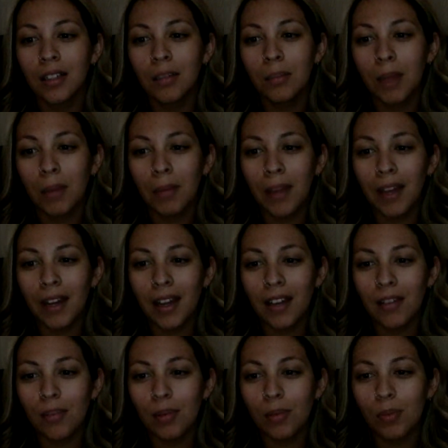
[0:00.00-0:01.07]
My bad, I
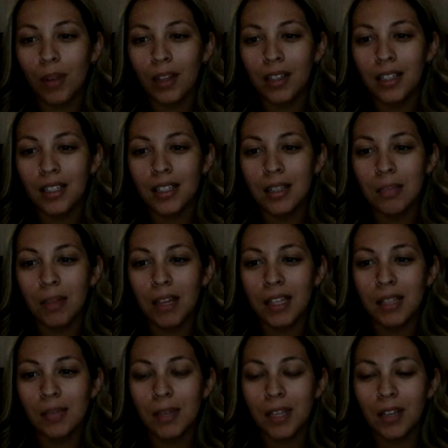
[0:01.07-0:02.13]
have been practicing my
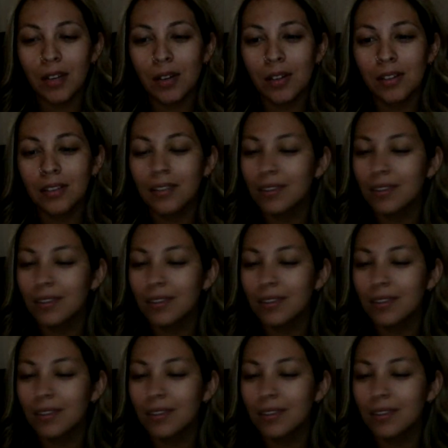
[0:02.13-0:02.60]
Espanol.